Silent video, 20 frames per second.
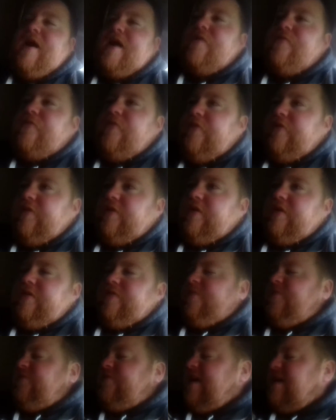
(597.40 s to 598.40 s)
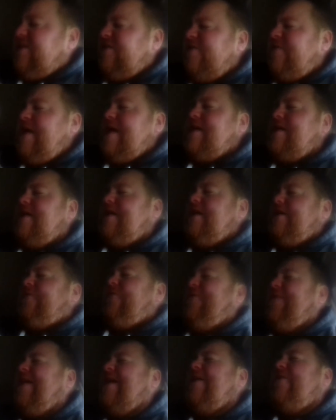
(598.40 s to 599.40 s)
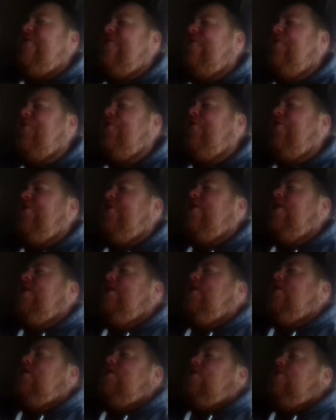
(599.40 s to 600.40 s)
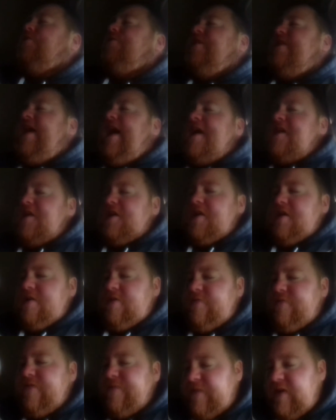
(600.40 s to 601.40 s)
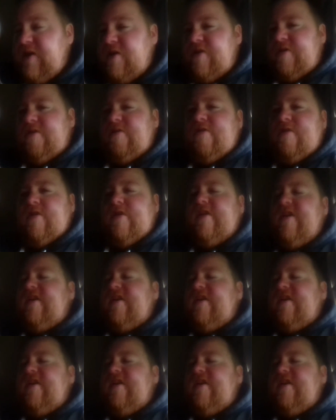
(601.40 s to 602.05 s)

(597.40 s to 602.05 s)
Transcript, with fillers: my Raw WrestleMania 34 react review.